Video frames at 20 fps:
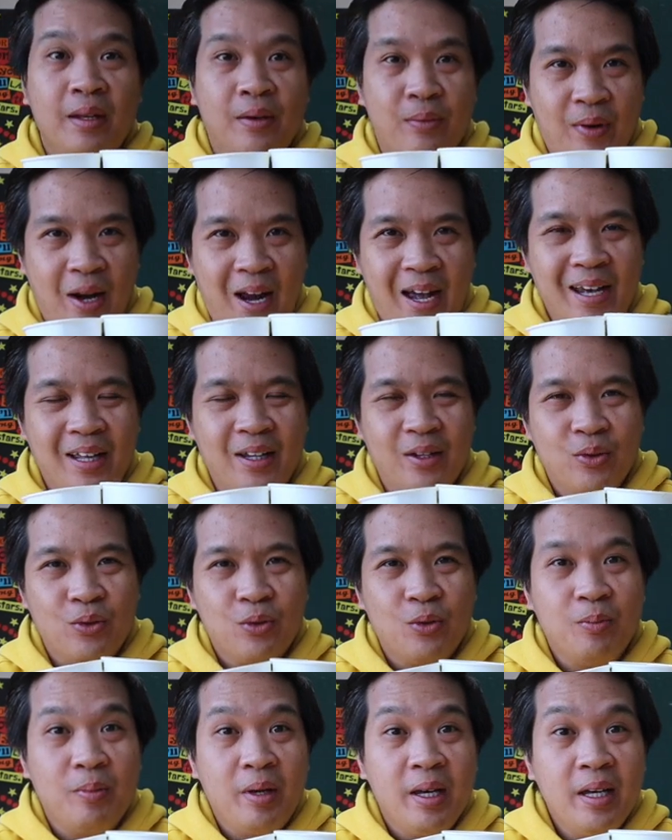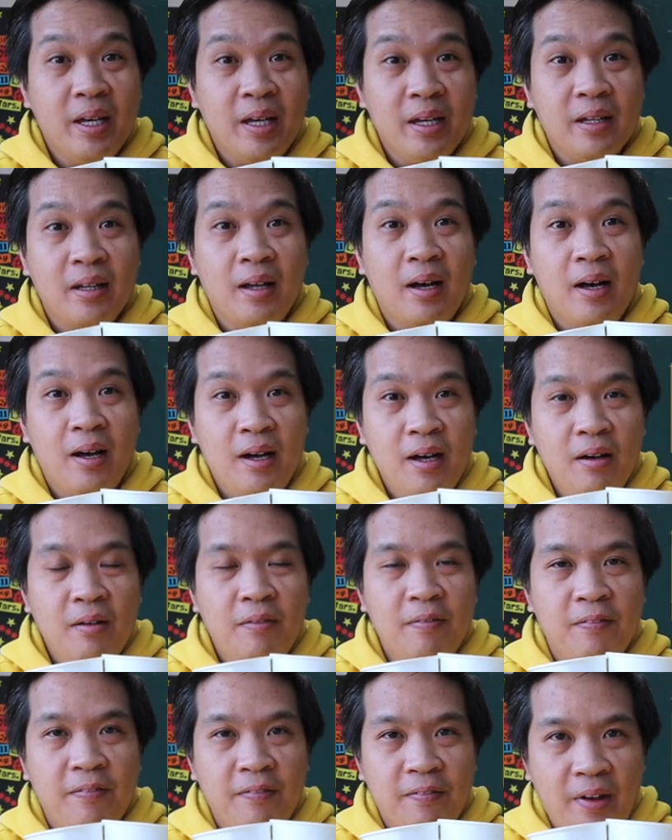Right, to make it a
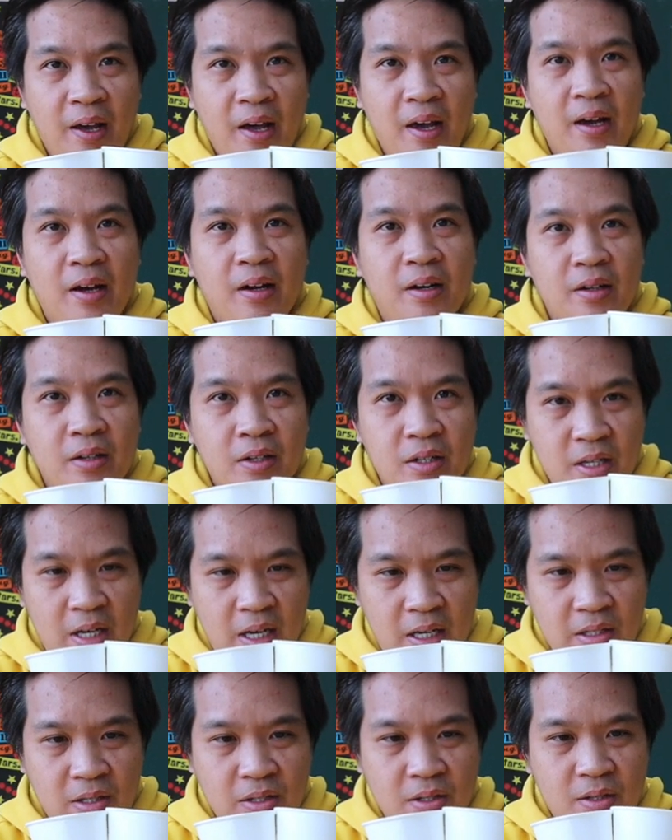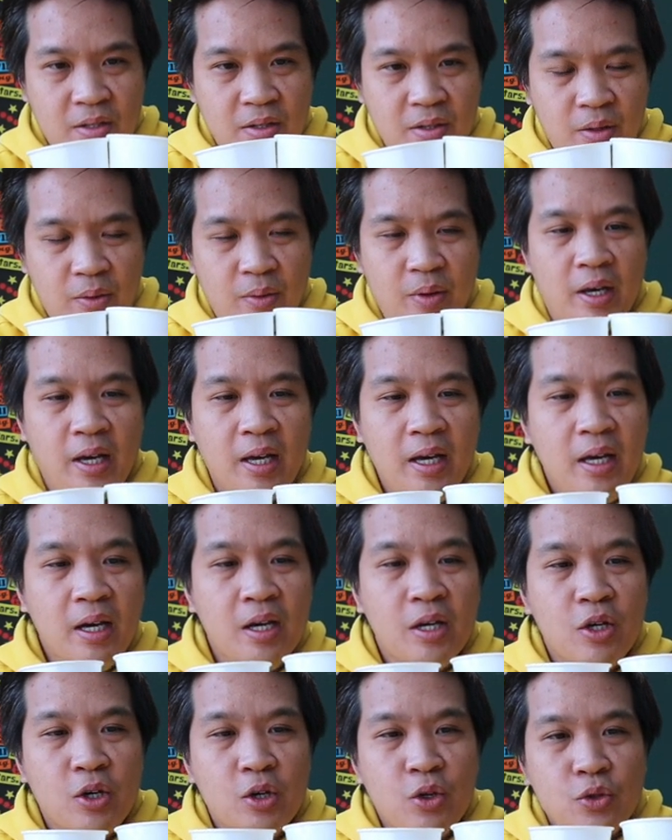fair test. Okay,
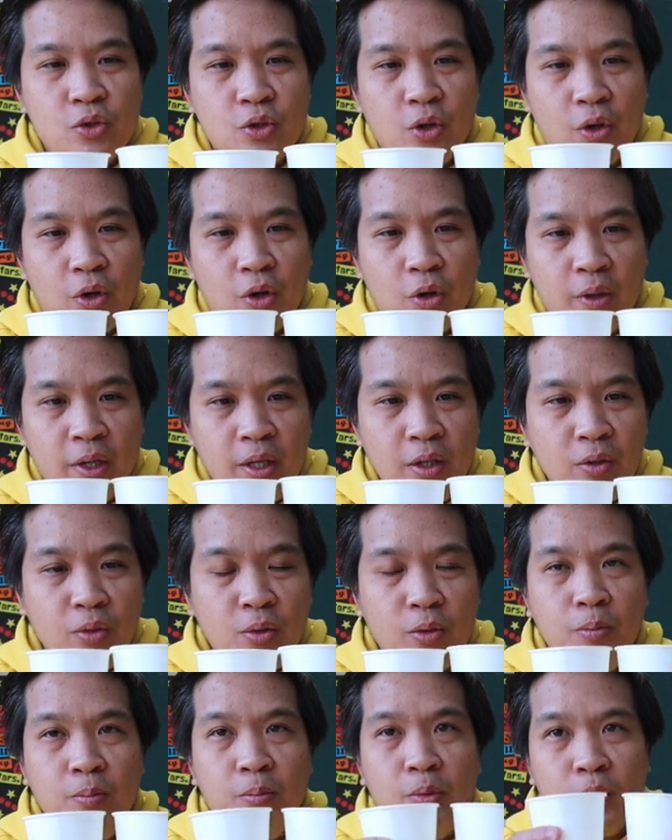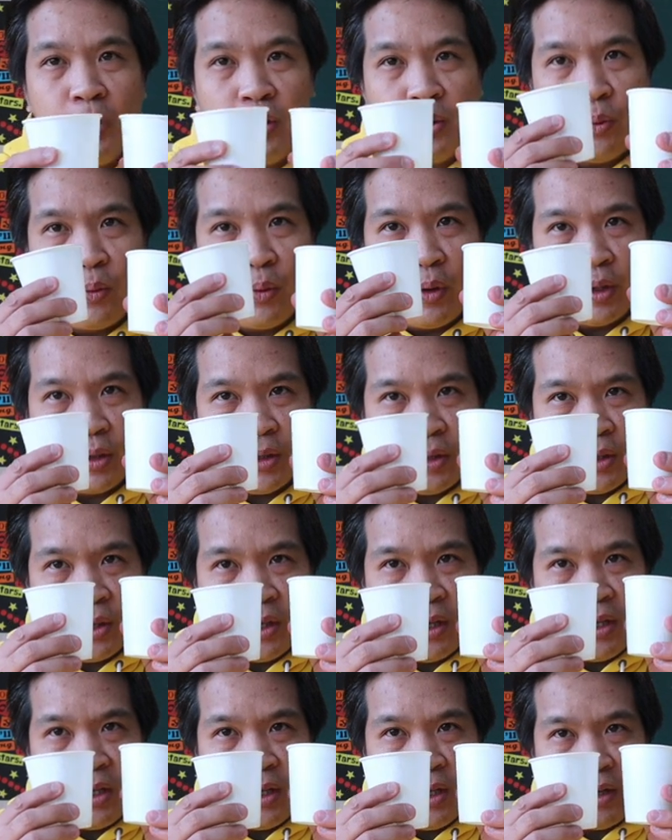so you're going to put
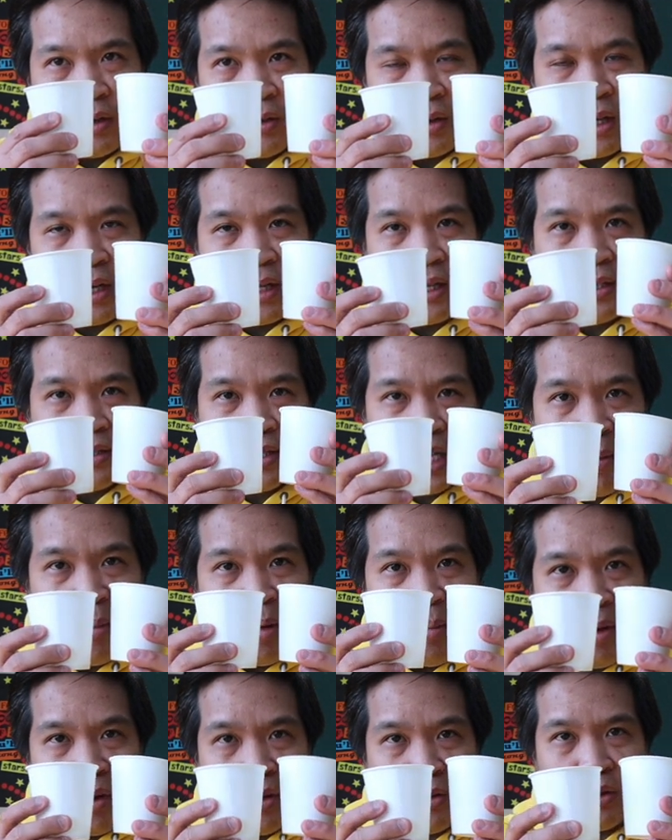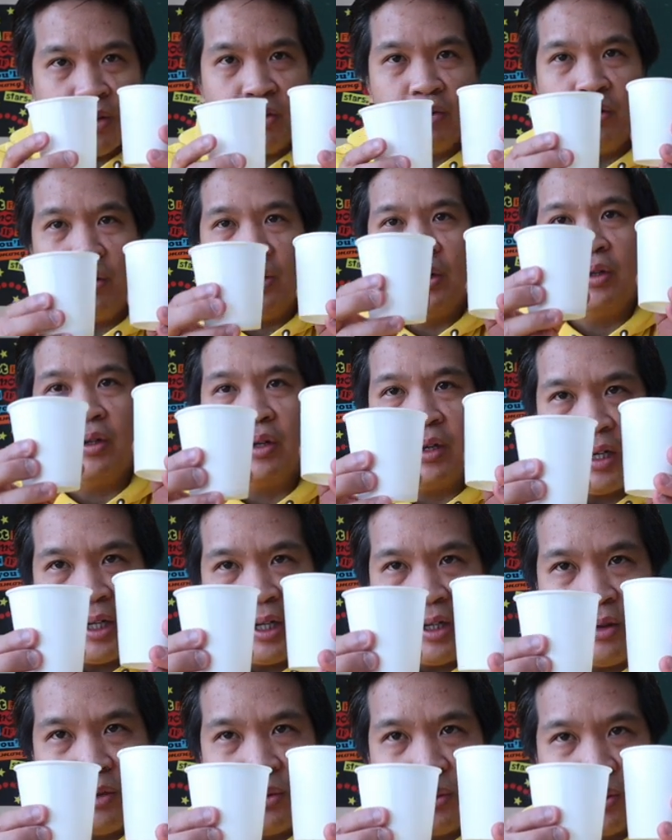water, okay, the same amount of water
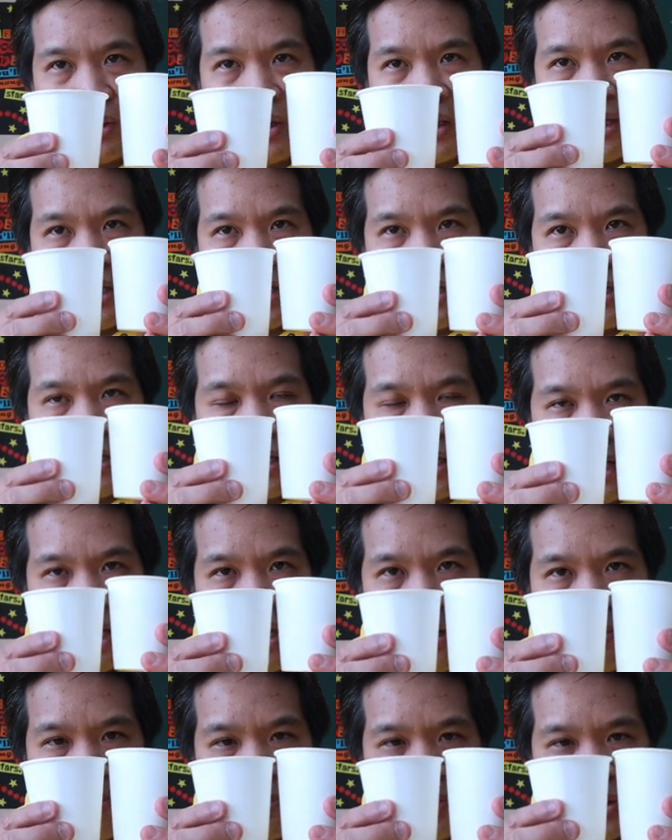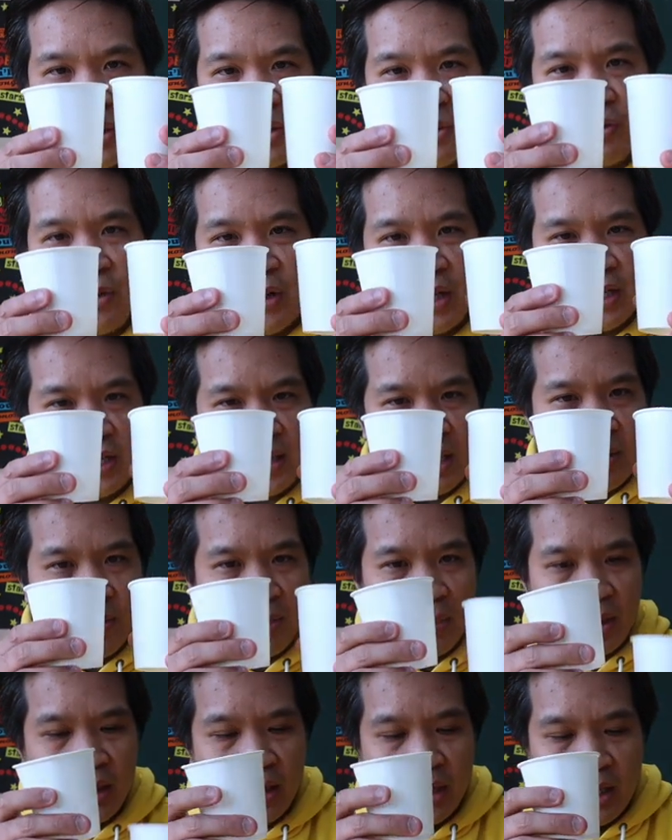into these cups. For
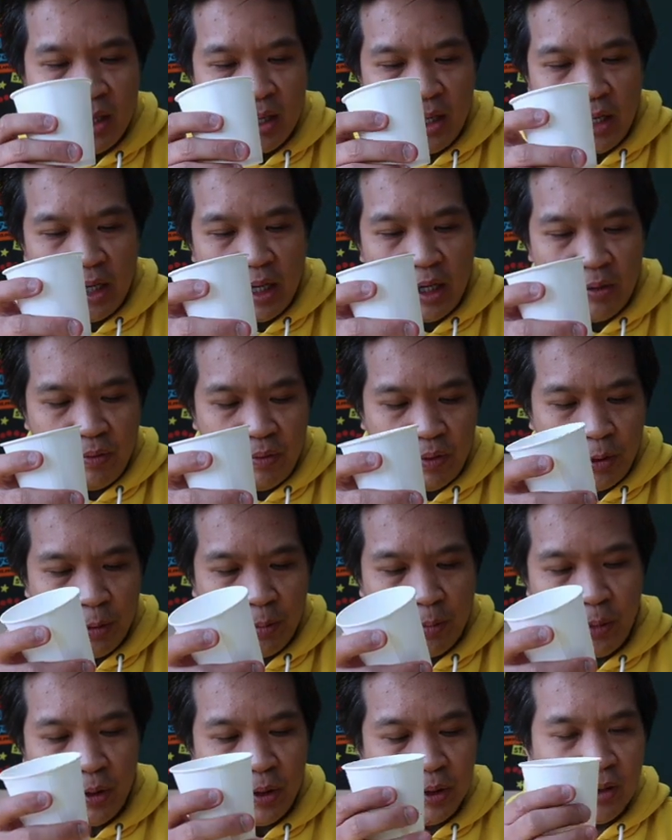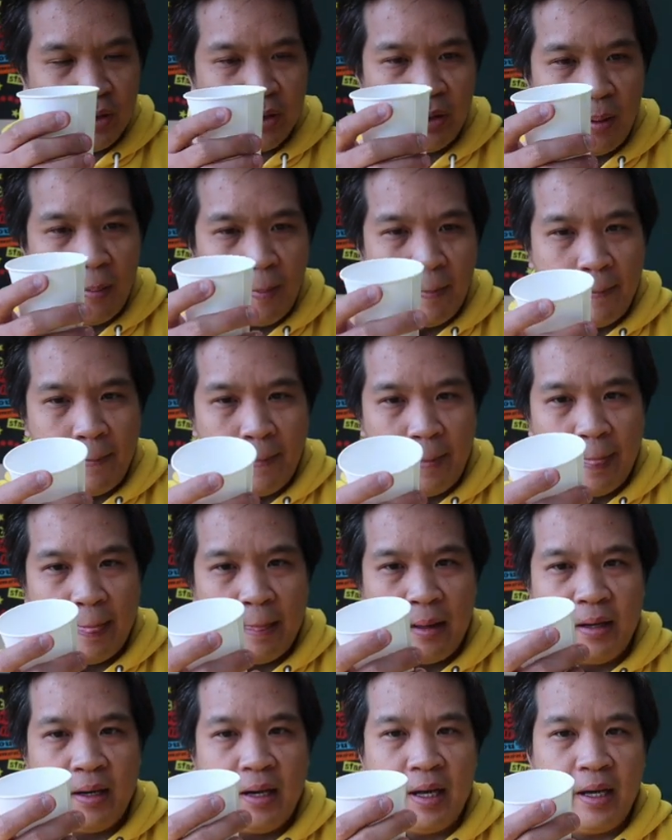example, if you put
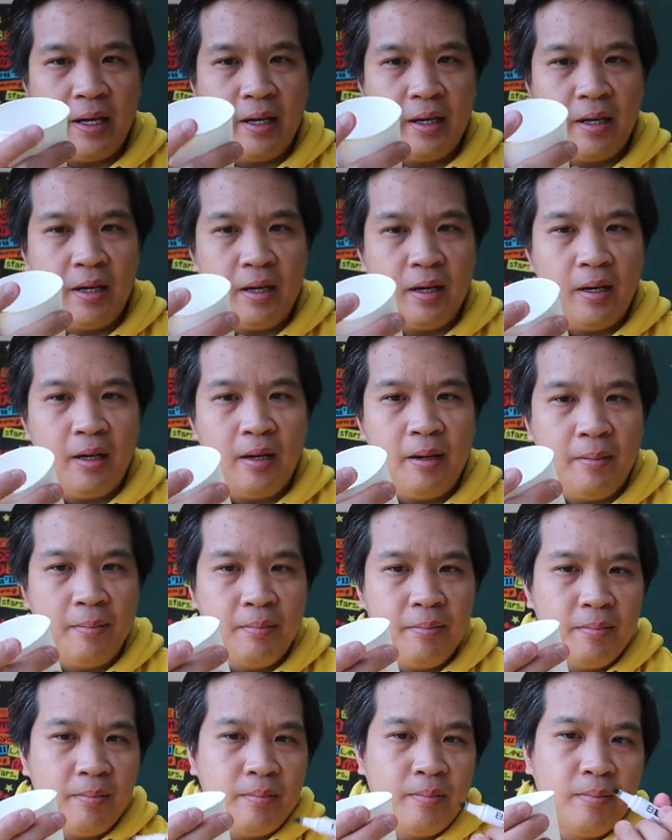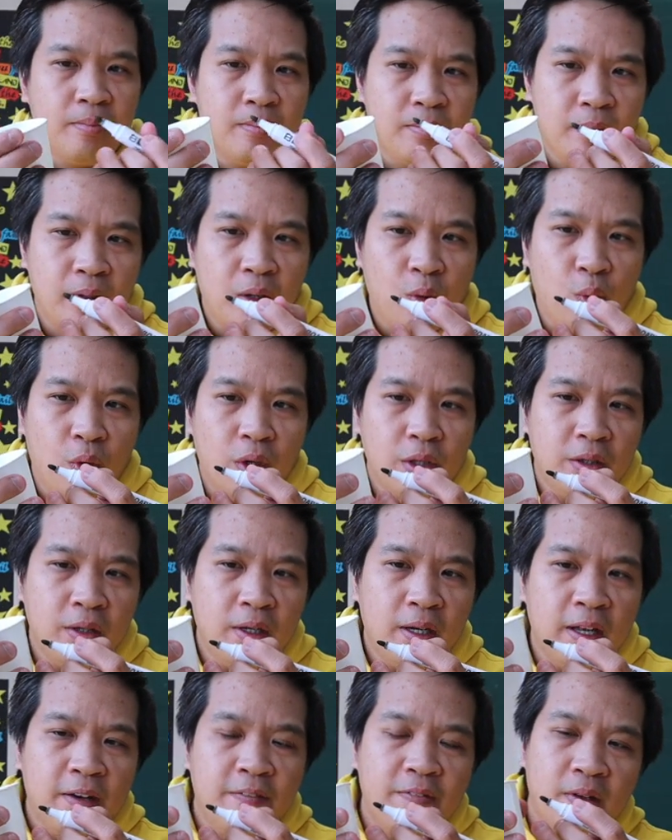like the water
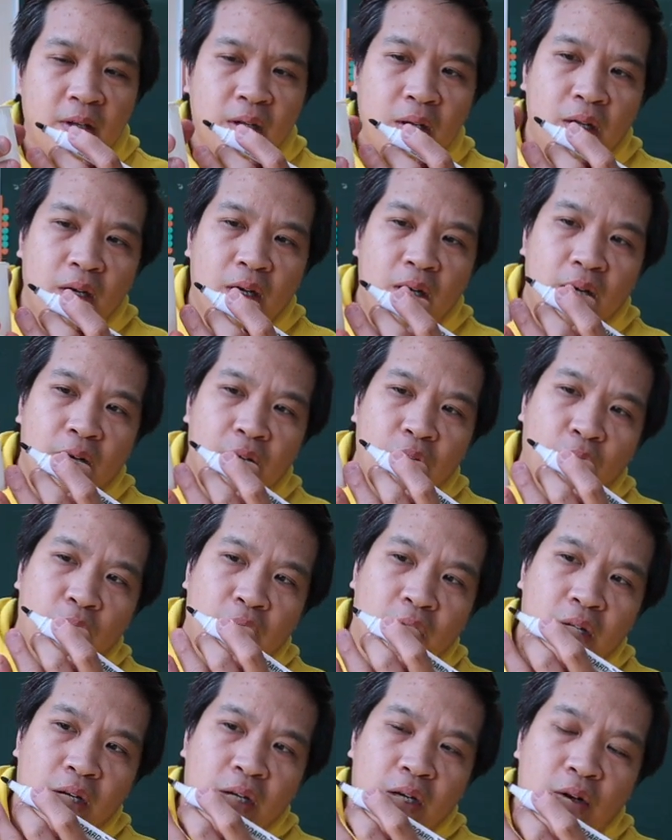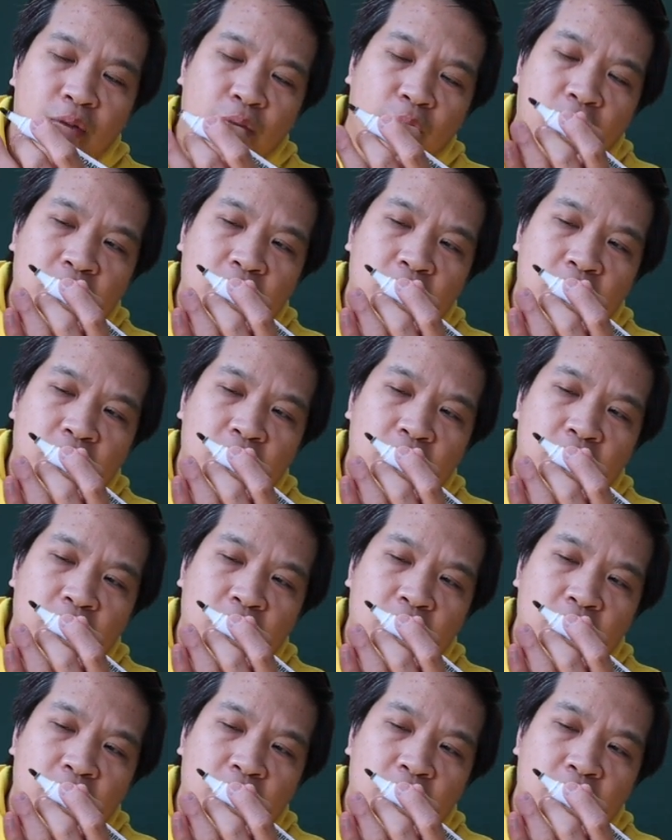level, you're gonna, for